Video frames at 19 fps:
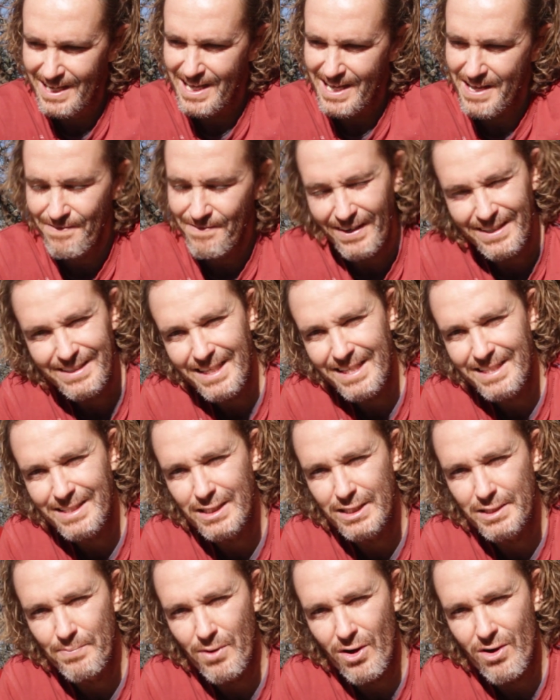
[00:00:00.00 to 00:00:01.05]
if I test the
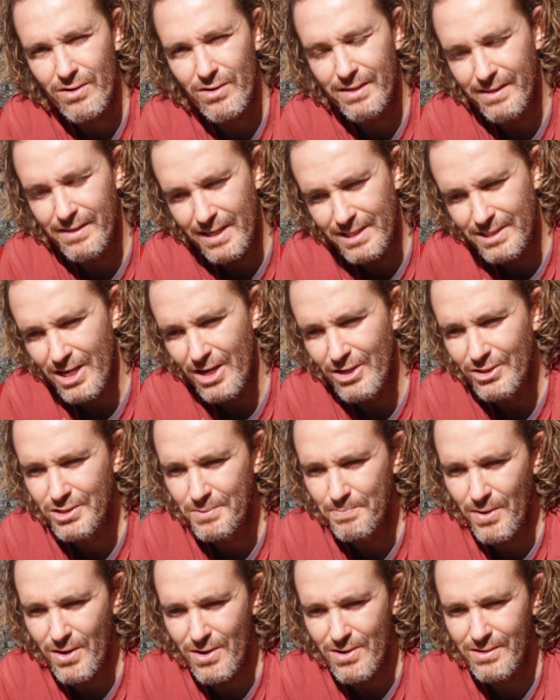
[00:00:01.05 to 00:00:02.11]
spark and there's no
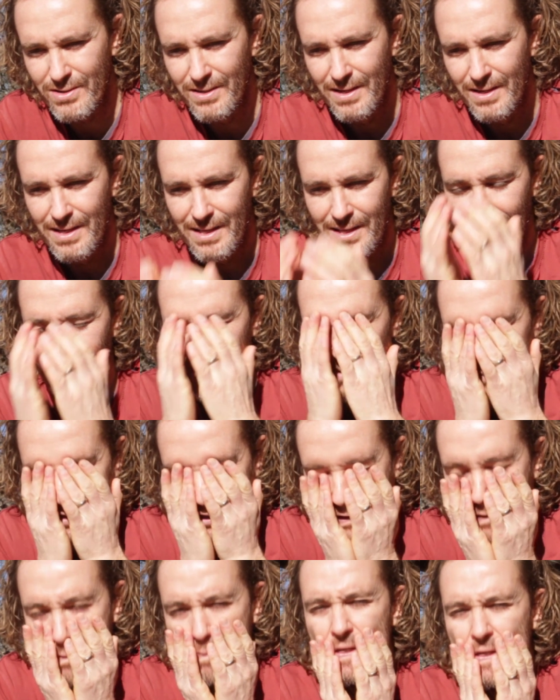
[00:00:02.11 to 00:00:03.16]
spark, I'm
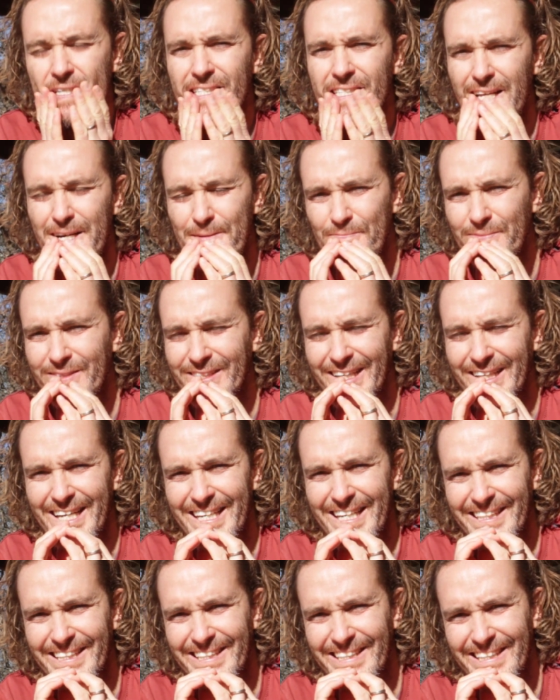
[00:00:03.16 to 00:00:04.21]
going to be stumped,
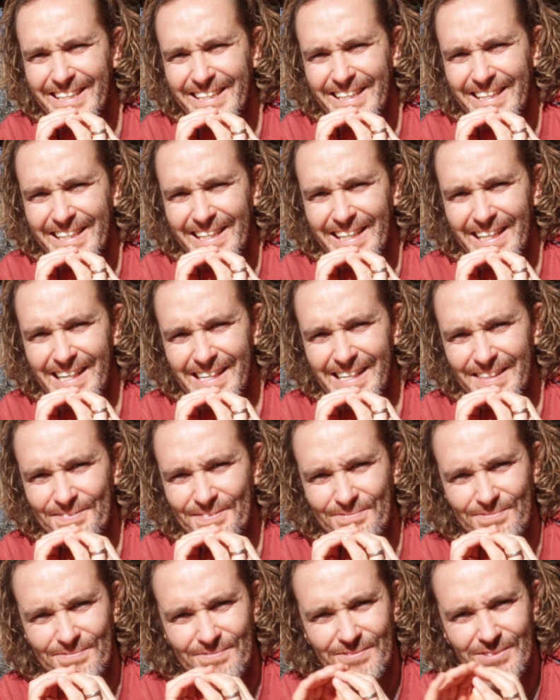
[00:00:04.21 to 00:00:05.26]
and
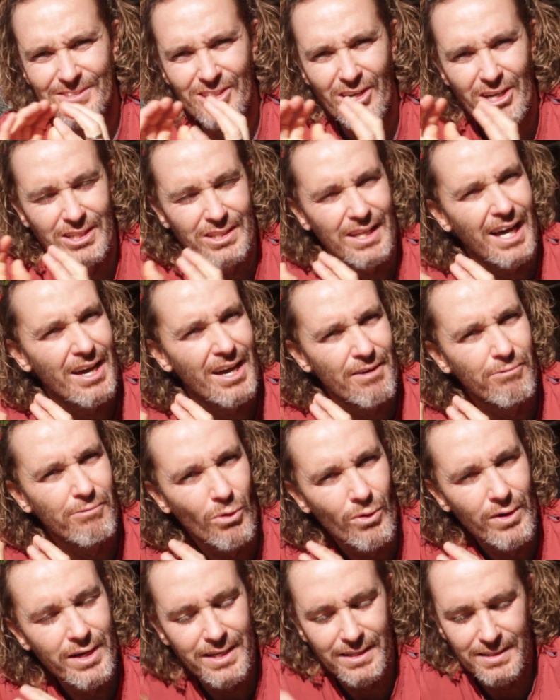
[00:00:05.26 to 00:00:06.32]
so I
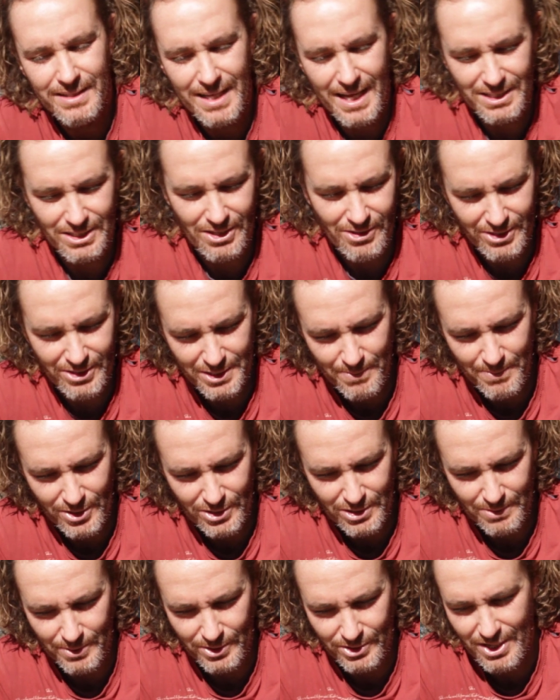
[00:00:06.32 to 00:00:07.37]
avoid it as long as
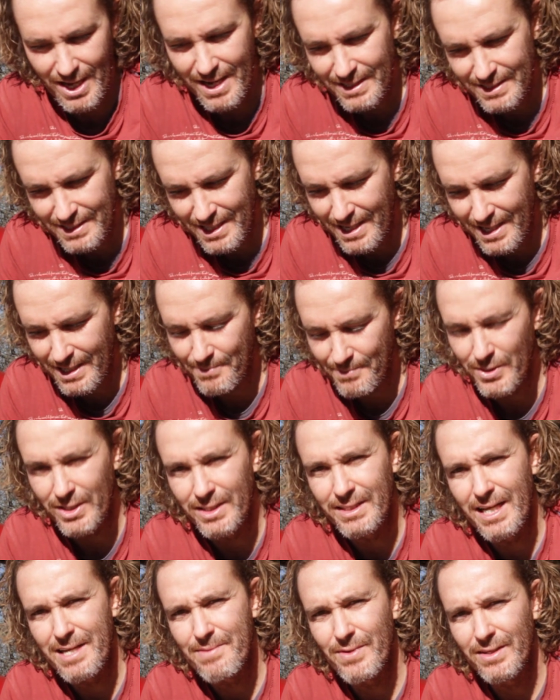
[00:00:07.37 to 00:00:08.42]
possible. So I decided I'm going to
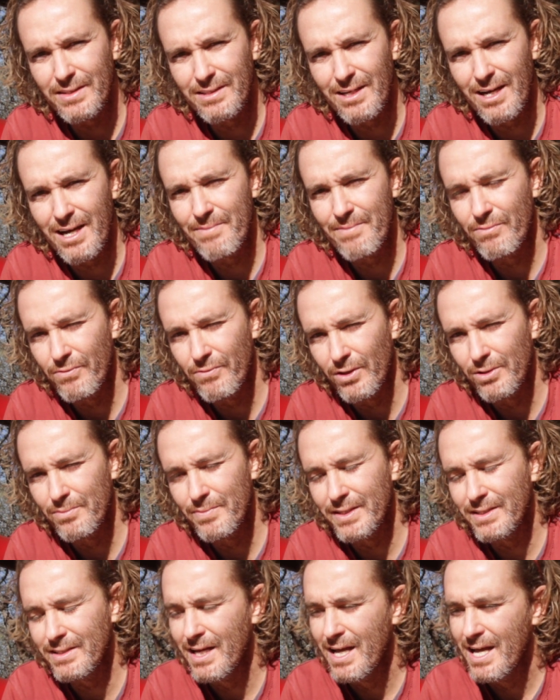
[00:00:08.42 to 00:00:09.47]
take my time, film it,